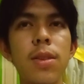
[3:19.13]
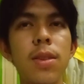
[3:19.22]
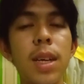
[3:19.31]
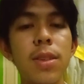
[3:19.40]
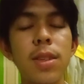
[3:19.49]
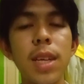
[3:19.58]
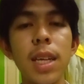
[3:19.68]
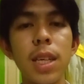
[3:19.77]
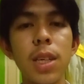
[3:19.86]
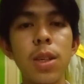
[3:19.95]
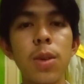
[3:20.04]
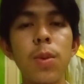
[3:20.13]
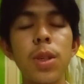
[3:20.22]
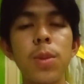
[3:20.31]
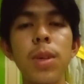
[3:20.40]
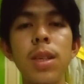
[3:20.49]
not static,
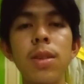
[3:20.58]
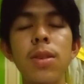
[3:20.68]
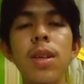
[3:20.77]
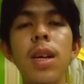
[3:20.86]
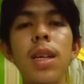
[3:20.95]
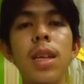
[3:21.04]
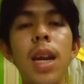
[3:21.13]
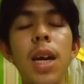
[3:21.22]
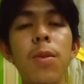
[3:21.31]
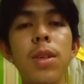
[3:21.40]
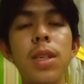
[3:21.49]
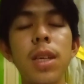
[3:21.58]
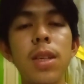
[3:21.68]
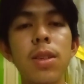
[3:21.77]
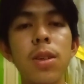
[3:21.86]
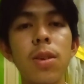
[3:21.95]
which means the language
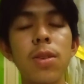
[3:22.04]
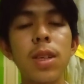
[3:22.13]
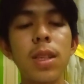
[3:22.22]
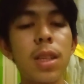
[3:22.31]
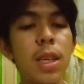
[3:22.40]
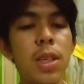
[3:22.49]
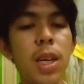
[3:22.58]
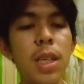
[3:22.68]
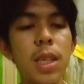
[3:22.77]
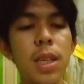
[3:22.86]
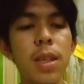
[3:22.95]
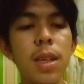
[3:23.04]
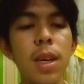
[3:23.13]
is constantly changing